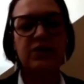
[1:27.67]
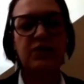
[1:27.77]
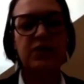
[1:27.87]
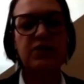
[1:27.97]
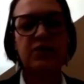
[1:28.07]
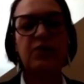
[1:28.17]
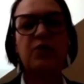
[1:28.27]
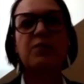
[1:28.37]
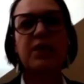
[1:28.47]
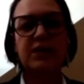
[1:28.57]
to ensure
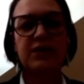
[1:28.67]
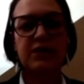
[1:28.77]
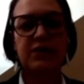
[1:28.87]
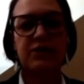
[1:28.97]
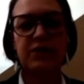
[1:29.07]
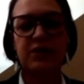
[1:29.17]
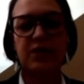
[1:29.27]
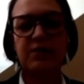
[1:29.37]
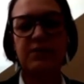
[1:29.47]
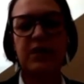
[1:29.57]
all measures to
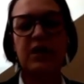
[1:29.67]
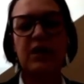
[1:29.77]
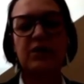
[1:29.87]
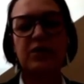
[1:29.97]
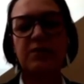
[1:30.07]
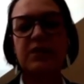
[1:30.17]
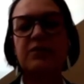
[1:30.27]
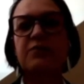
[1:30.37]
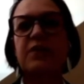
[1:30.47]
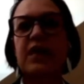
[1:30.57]

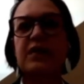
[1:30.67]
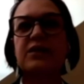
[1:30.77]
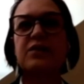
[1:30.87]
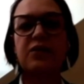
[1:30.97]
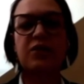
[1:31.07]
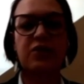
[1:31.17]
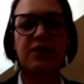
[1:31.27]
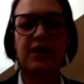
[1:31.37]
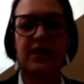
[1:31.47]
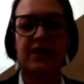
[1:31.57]
adopted in relation to
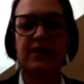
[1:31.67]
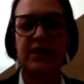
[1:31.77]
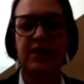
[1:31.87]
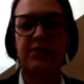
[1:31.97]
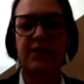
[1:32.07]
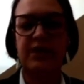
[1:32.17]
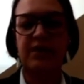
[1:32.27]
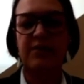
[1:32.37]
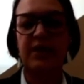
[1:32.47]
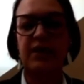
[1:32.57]
COVID-19
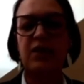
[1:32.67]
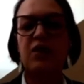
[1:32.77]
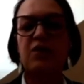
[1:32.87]
pandemic